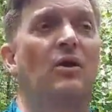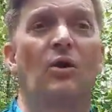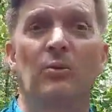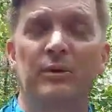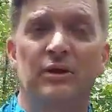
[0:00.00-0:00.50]

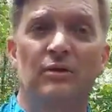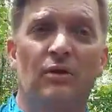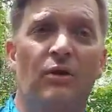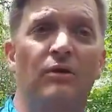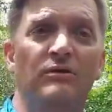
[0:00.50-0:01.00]
Opening your
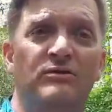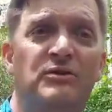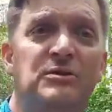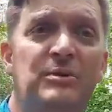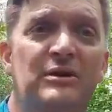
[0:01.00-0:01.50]
heart is
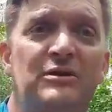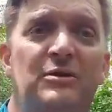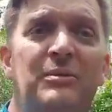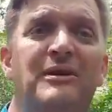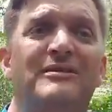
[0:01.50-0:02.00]
such a big
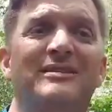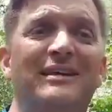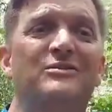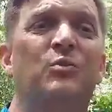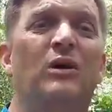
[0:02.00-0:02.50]
deal because
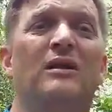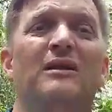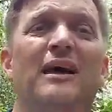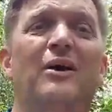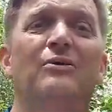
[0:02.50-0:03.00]
that's what
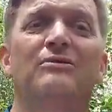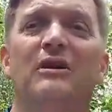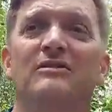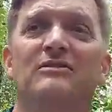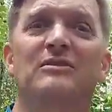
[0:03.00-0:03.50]
allows us